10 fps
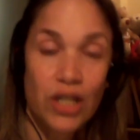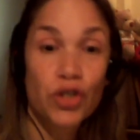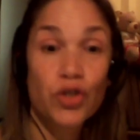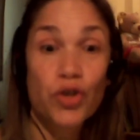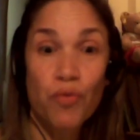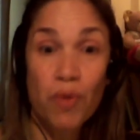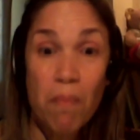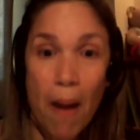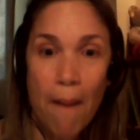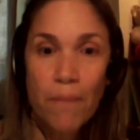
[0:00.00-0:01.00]
Do you
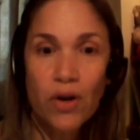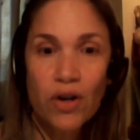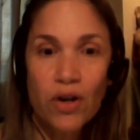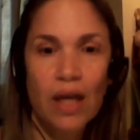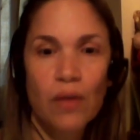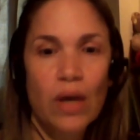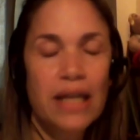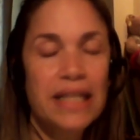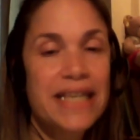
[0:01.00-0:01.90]
remember that it